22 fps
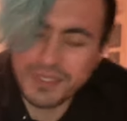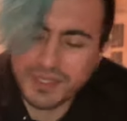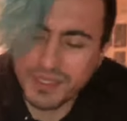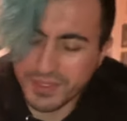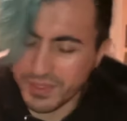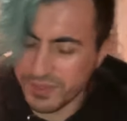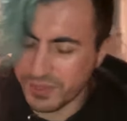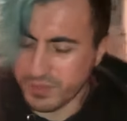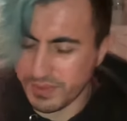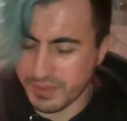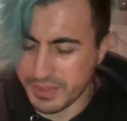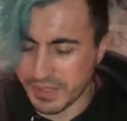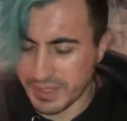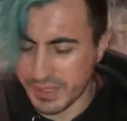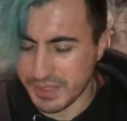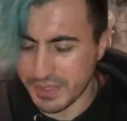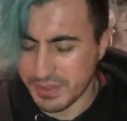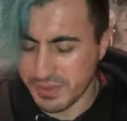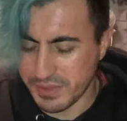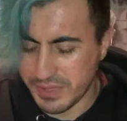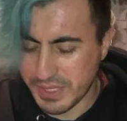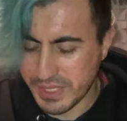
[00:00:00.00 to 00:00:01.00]
So, got
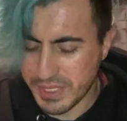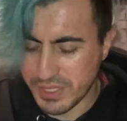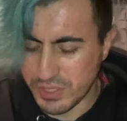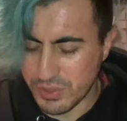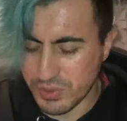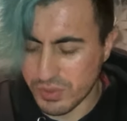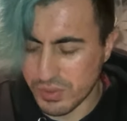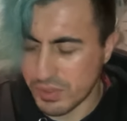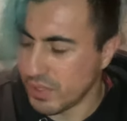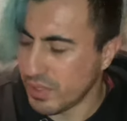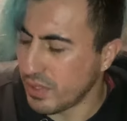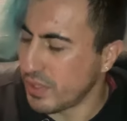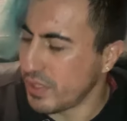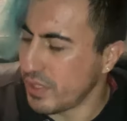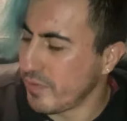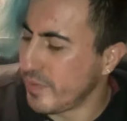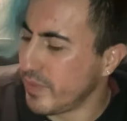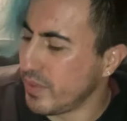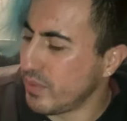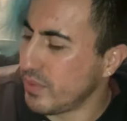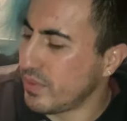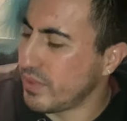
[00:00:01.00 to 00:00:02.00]
another angel card. I've
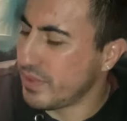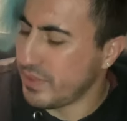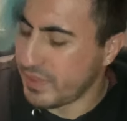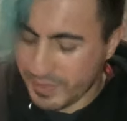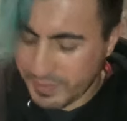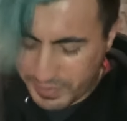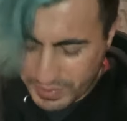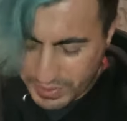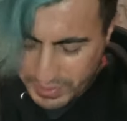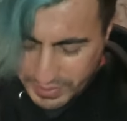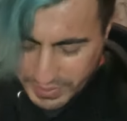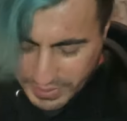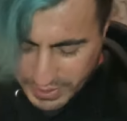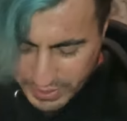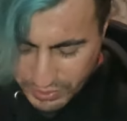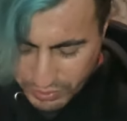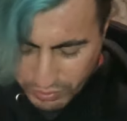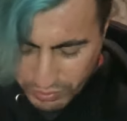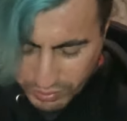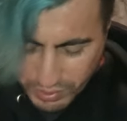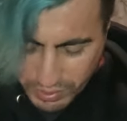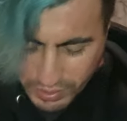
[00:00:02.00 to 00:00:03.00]
been ordering a bunch of
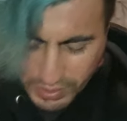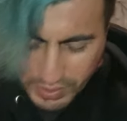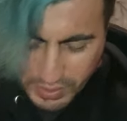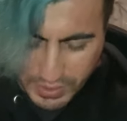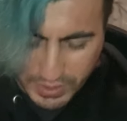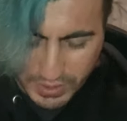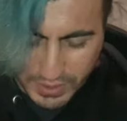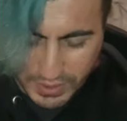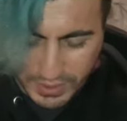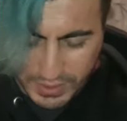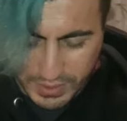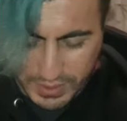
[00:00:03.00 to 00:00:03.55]
angel cards.